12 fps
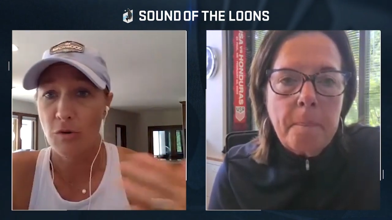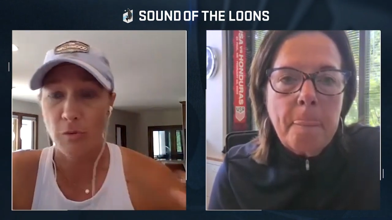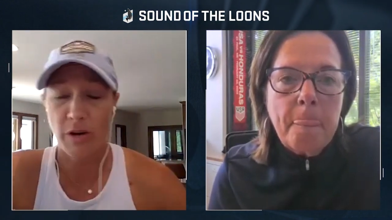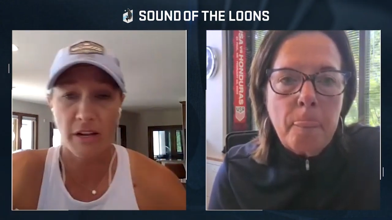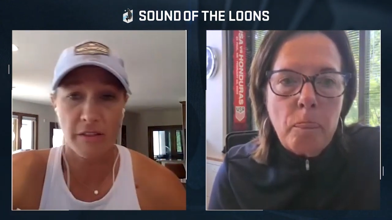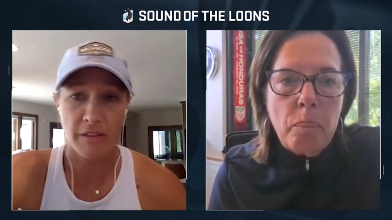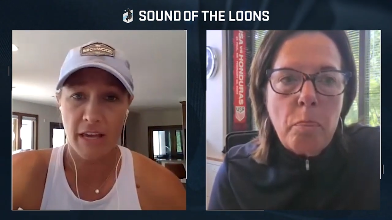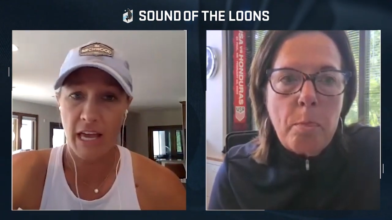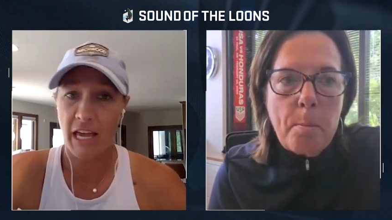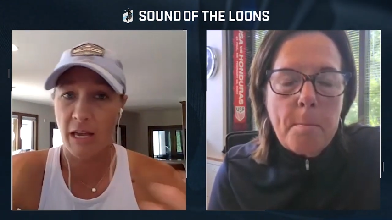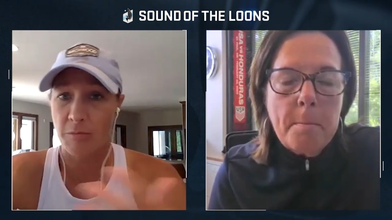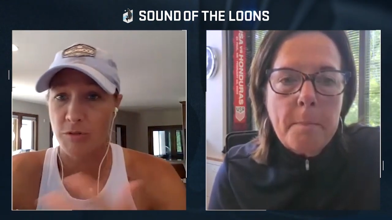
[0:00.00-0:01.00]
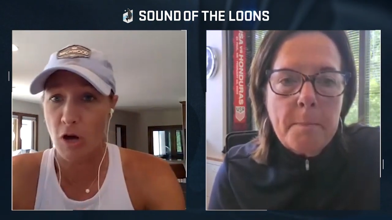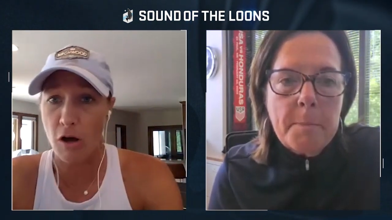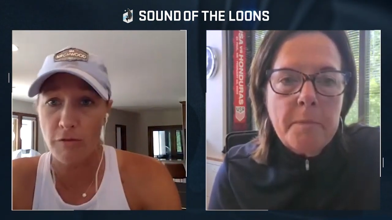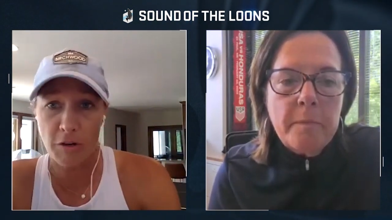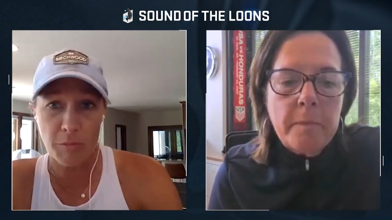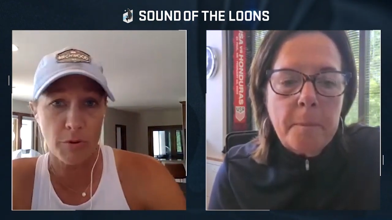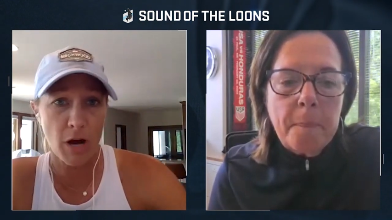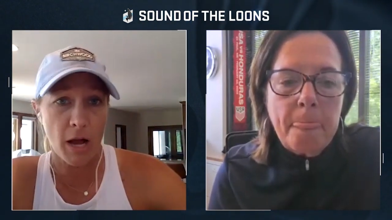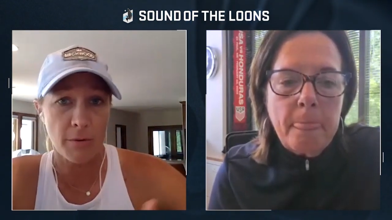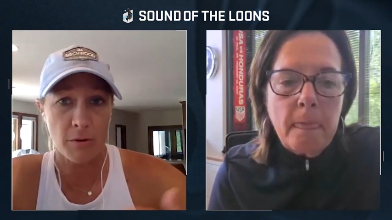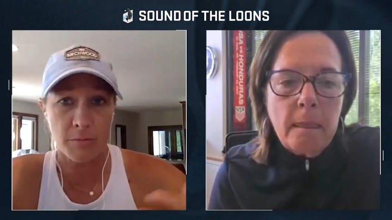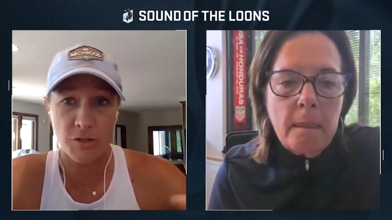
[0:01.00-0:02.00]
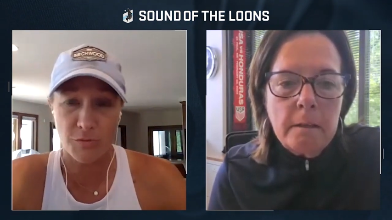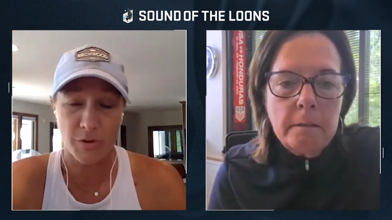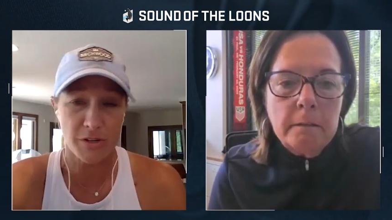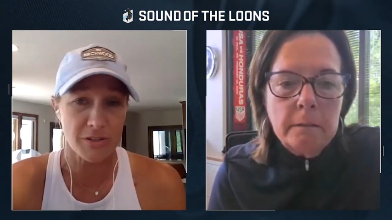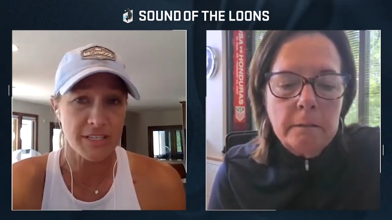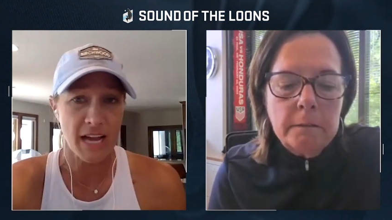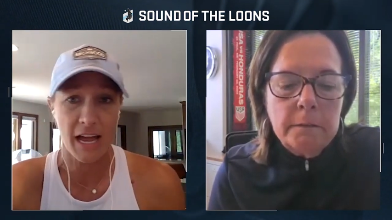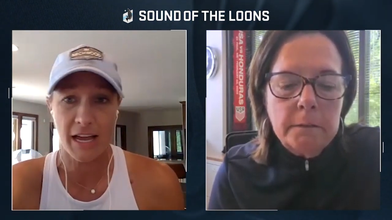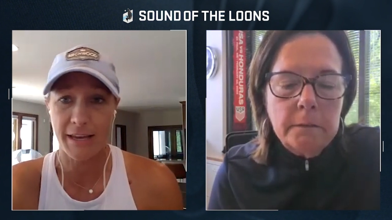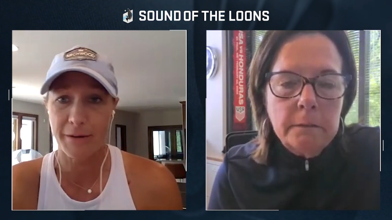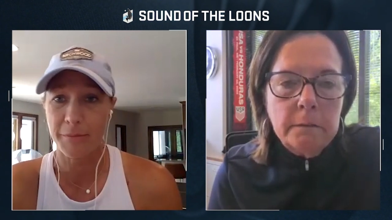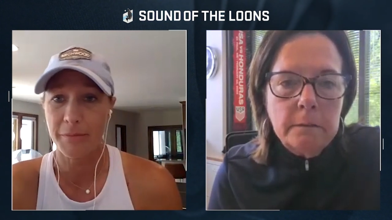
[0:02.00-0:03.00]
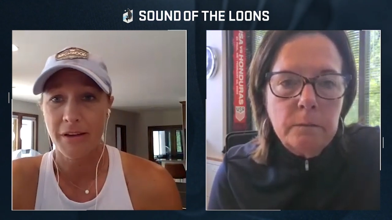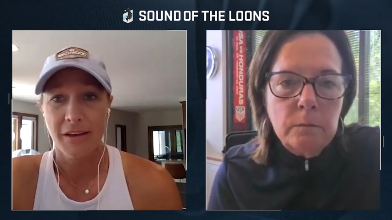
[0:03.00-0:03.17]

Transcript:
Speaker 1: reading the game, solving problems in real time.